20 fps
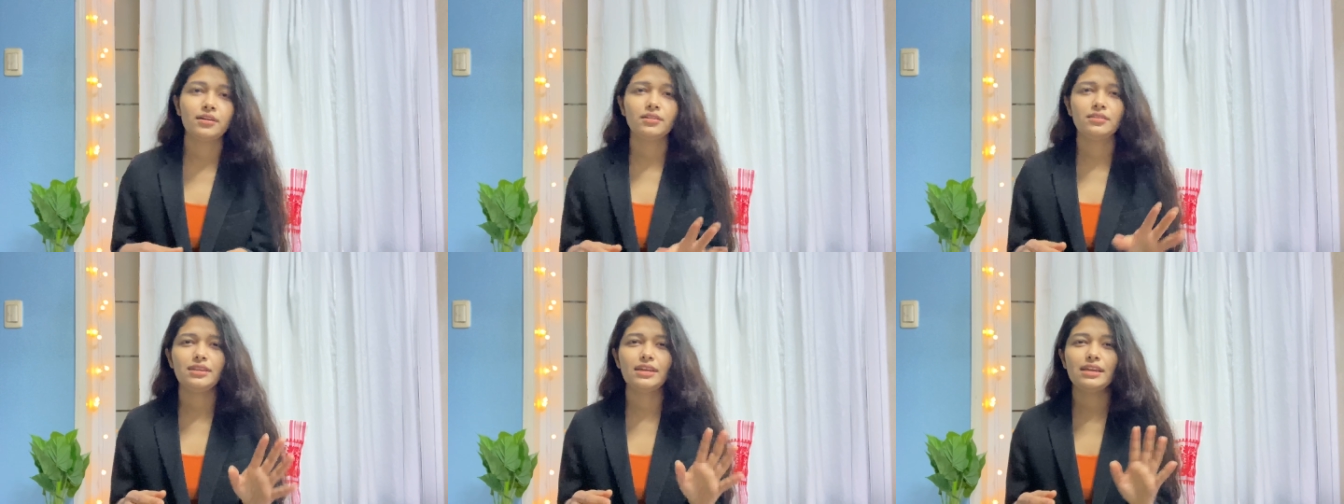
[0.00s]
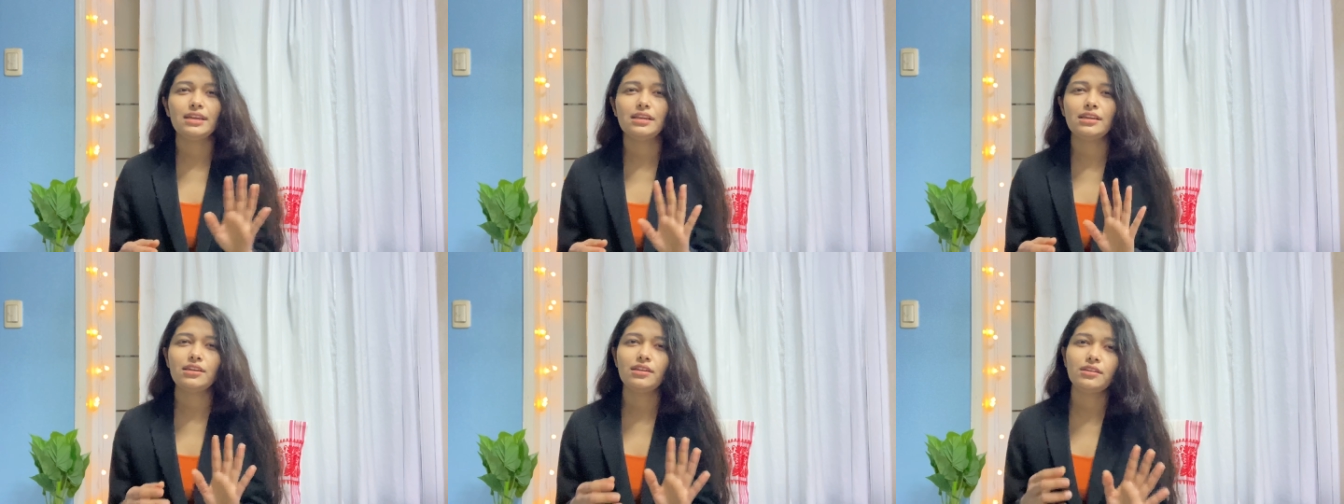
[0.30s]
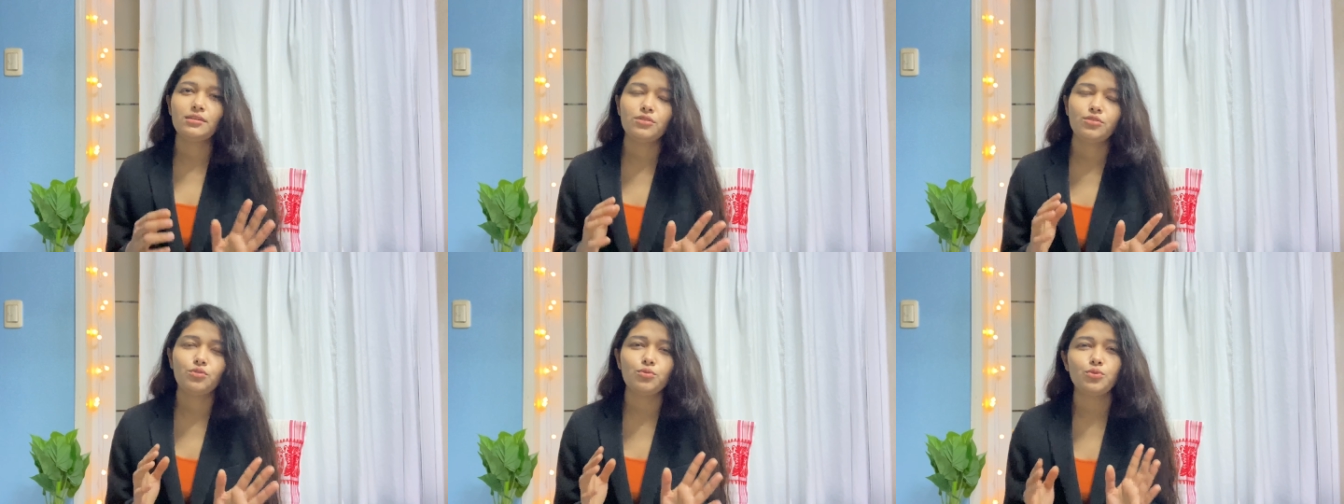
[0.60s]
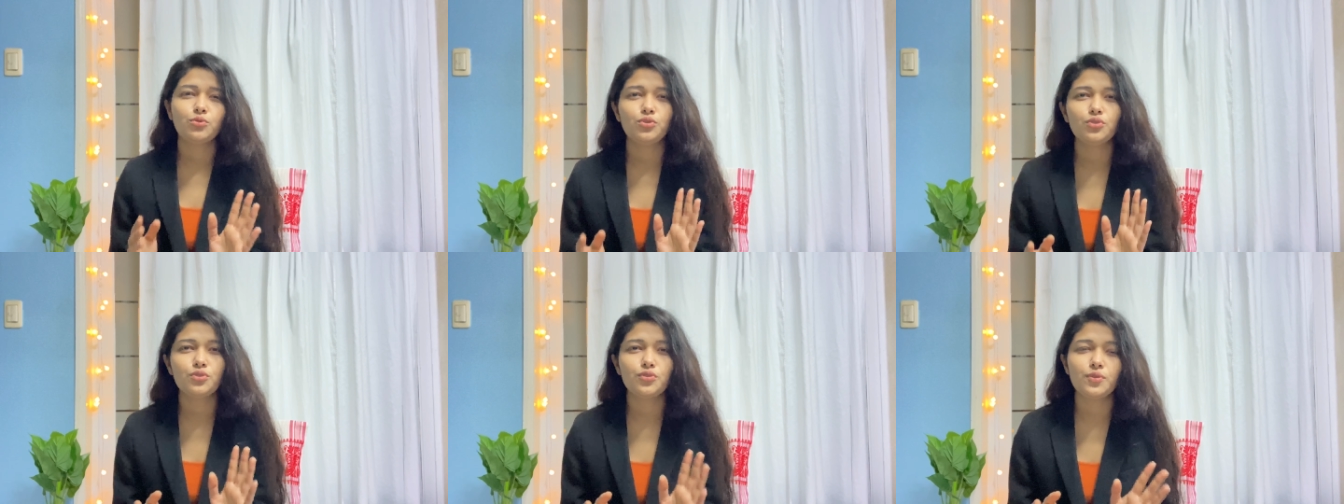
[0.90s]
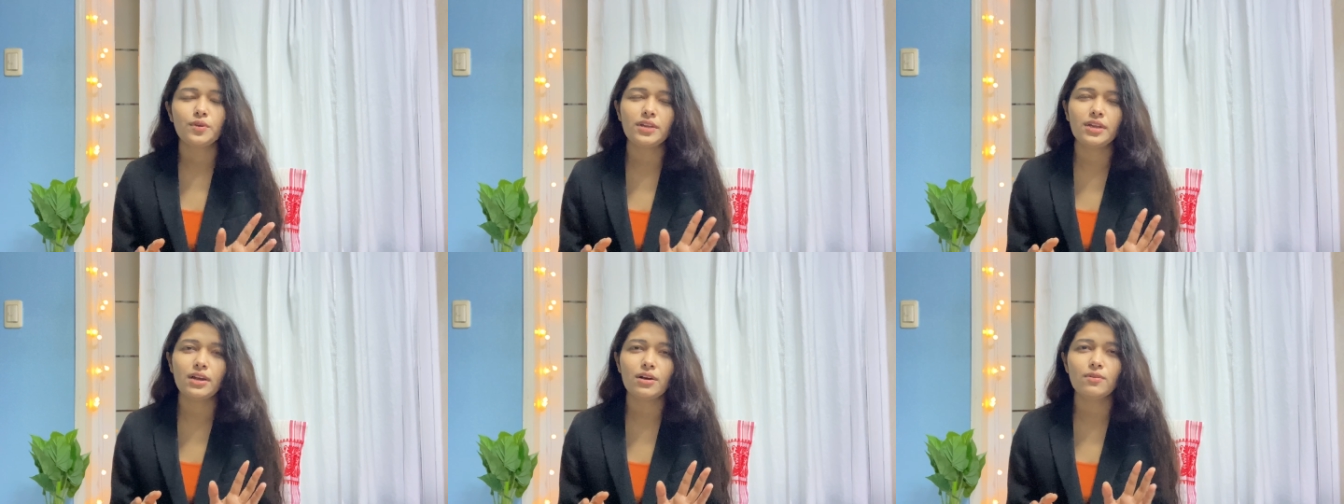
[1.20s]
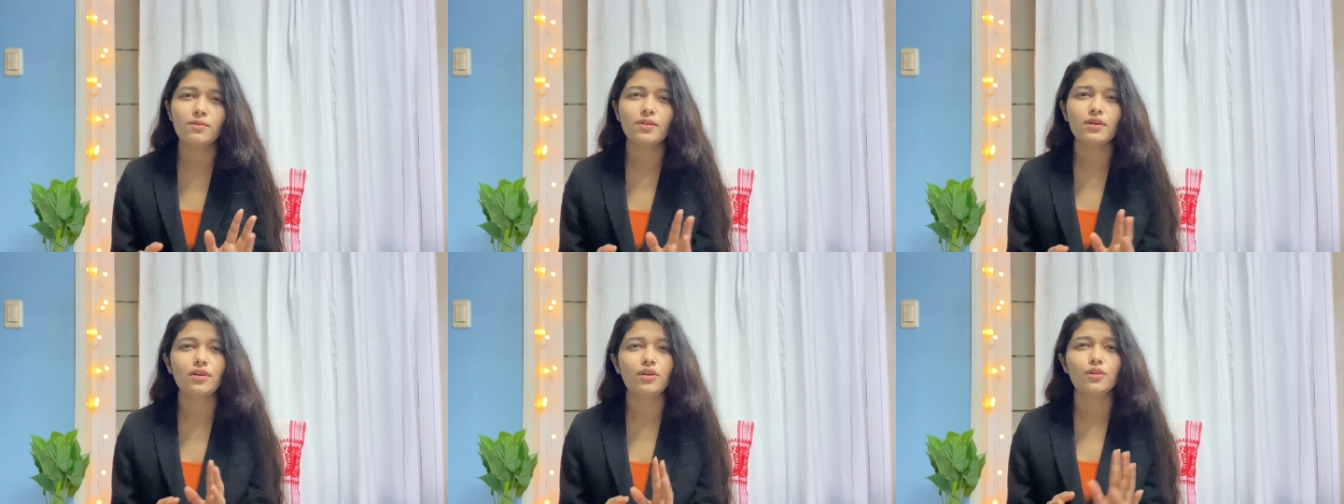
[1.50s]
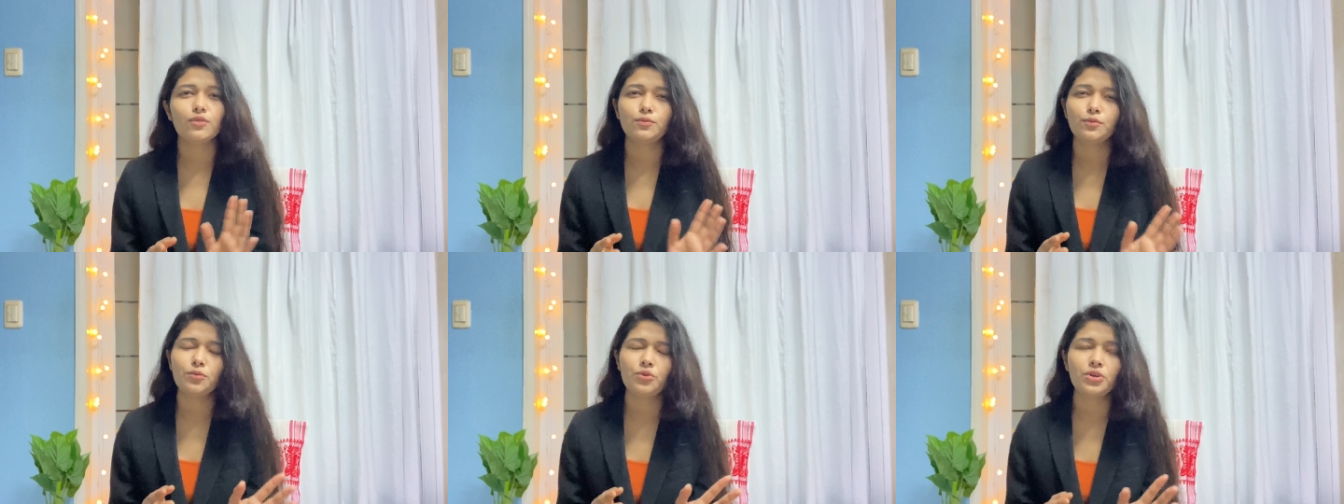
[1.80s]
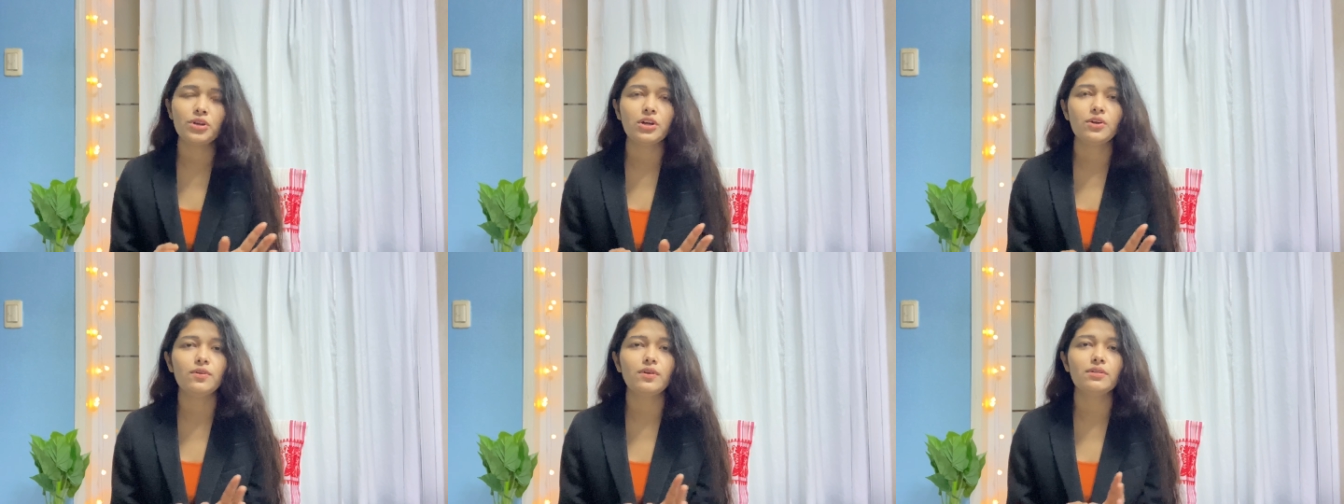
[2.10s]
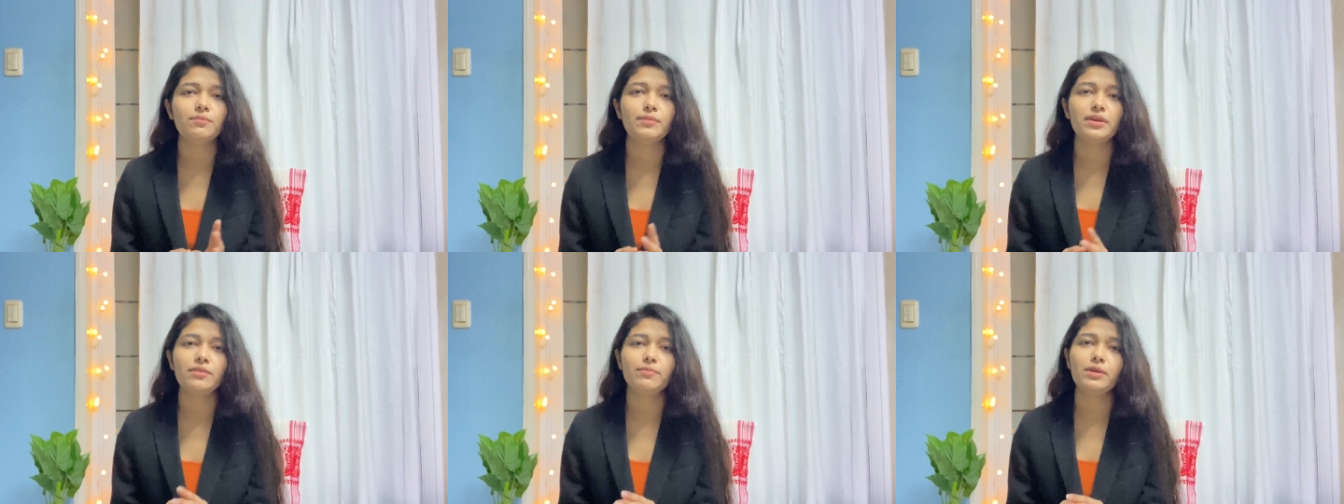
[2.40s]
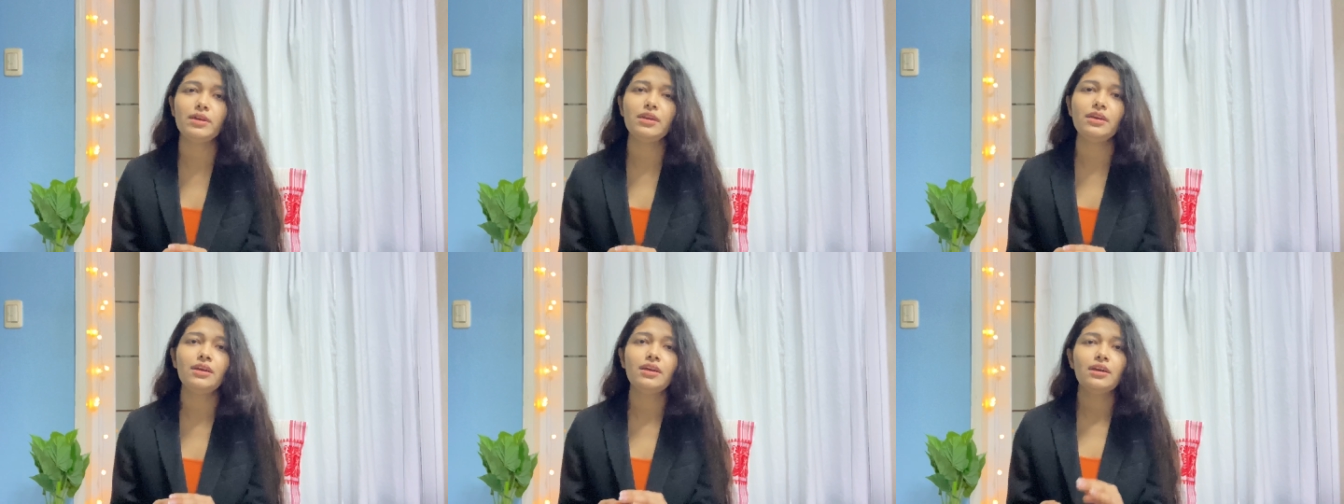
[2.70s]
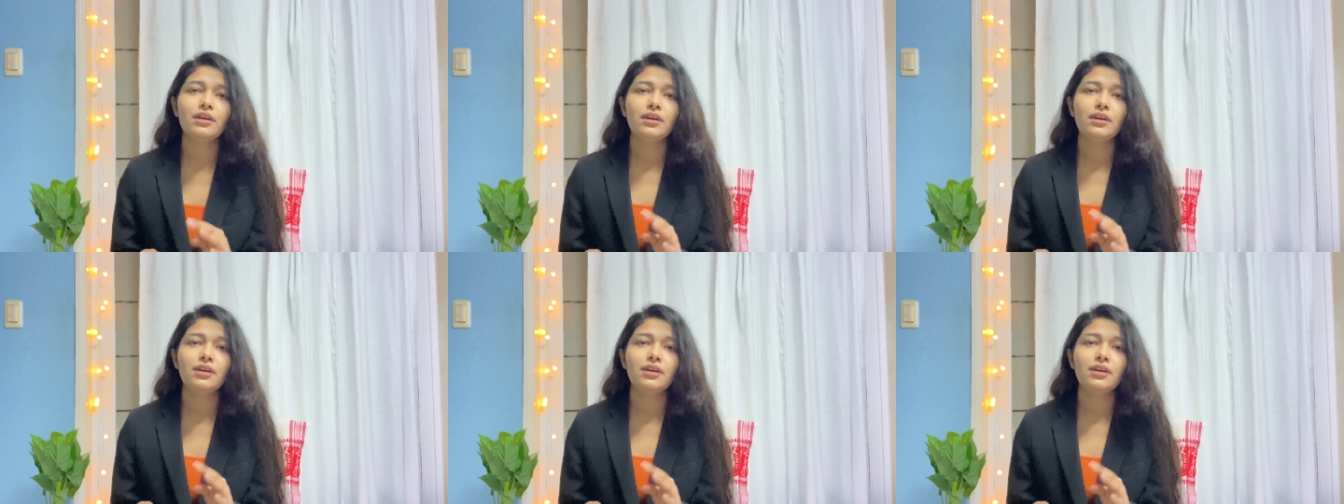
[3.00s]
daily two to three hour or four hour maybe